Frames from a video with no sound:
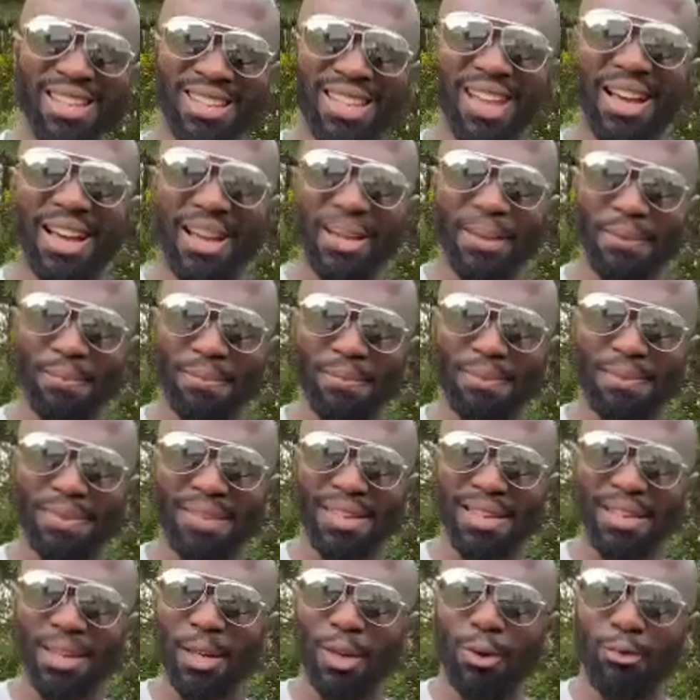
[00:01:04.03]
time,
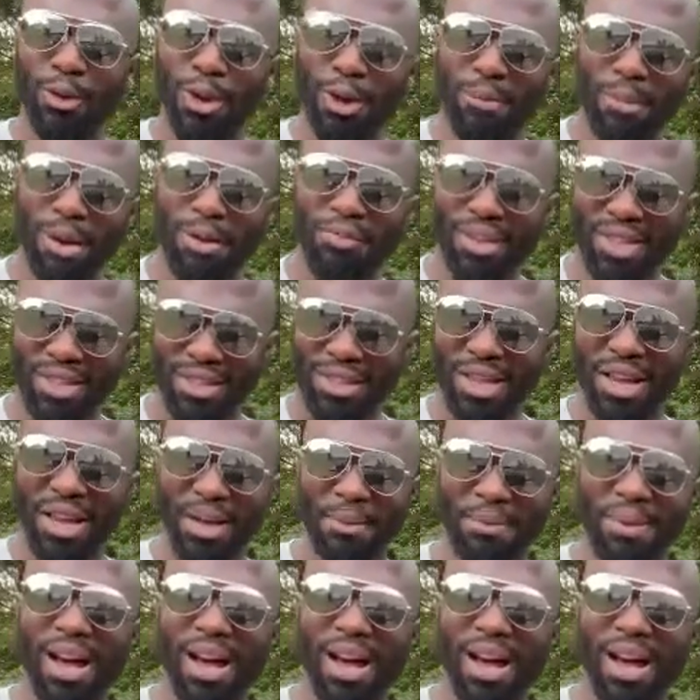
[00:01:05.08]
around about that time,